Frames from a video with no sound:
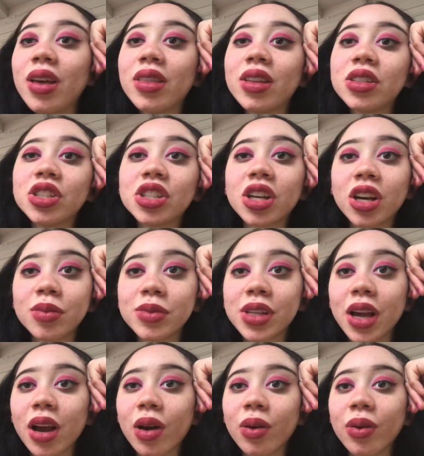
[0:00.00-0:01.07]
then she comes
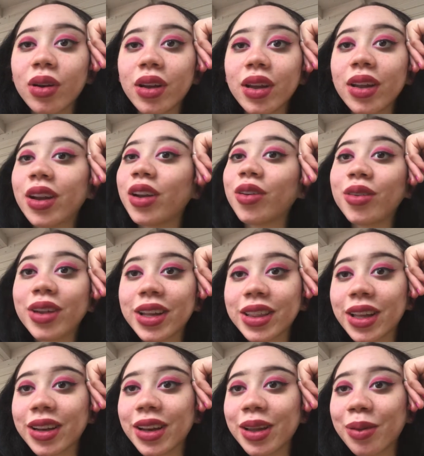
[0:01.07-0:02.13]
out and I don't like
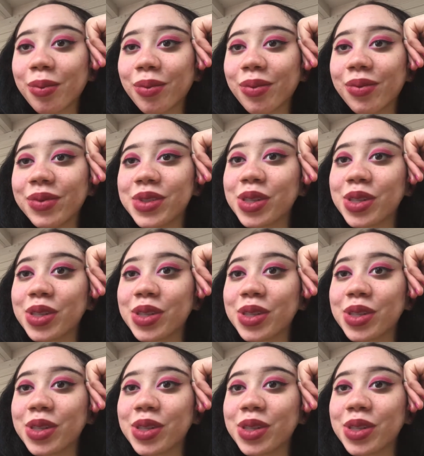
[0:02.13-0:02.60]
that name,